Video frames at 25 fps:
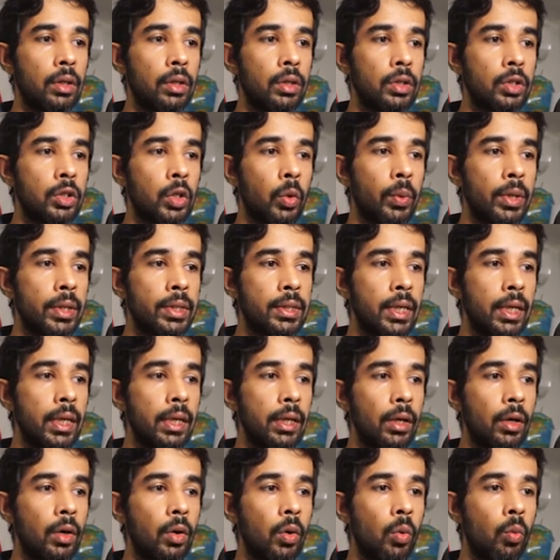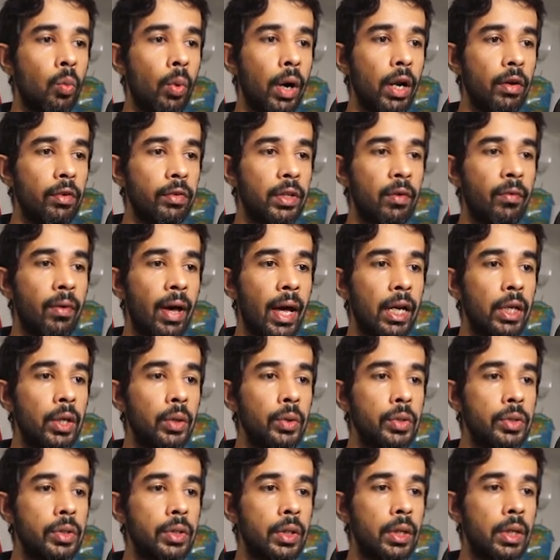So we see one of the
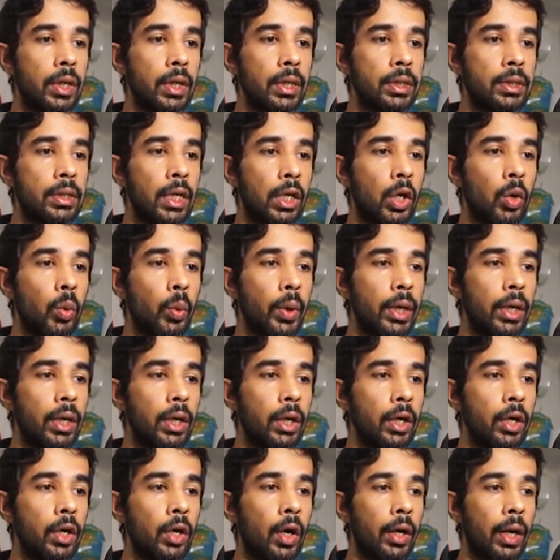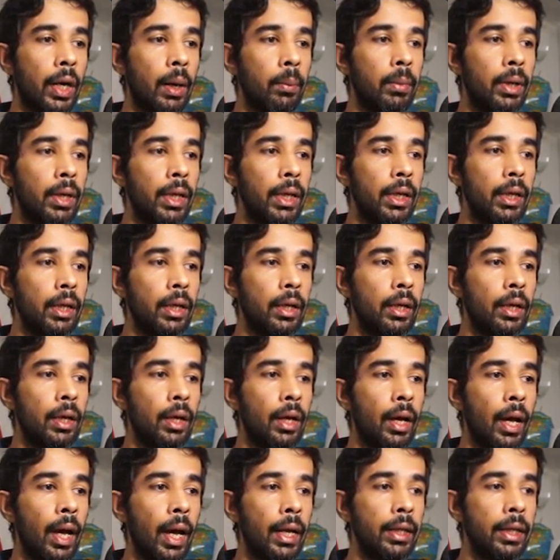values is the GUID.empty
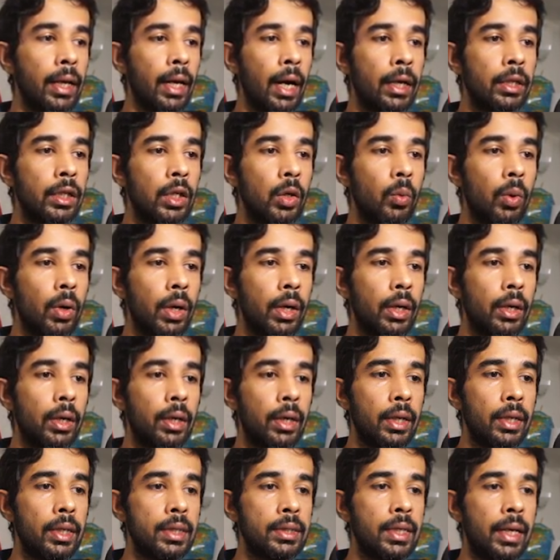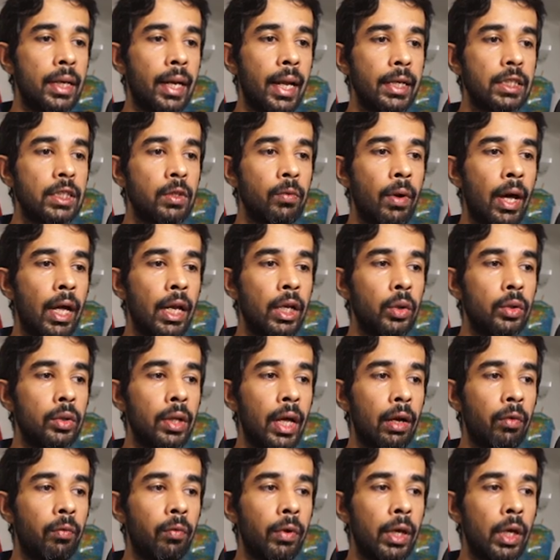and the other one is the next value
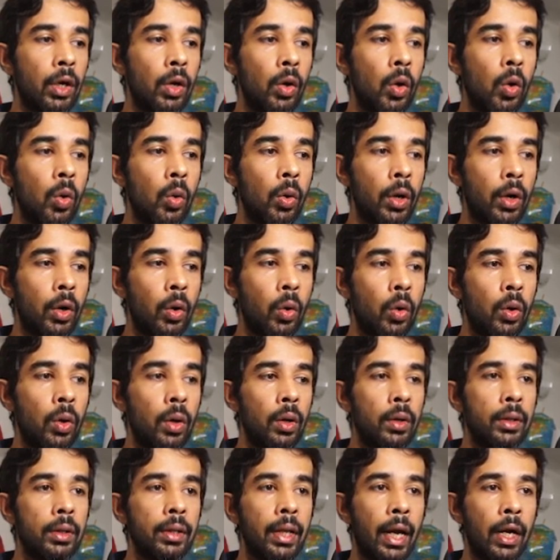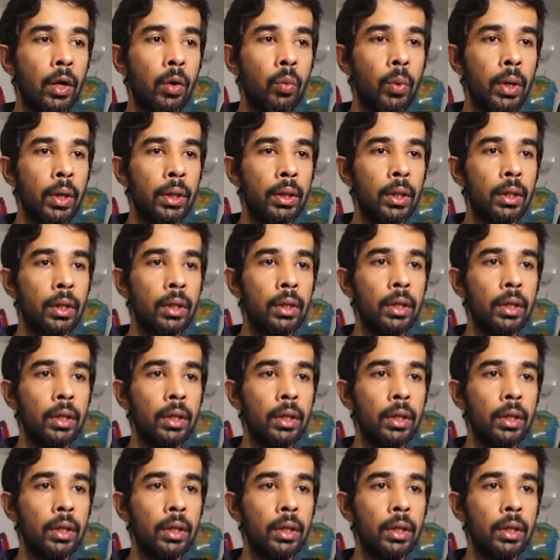that we overrode that with.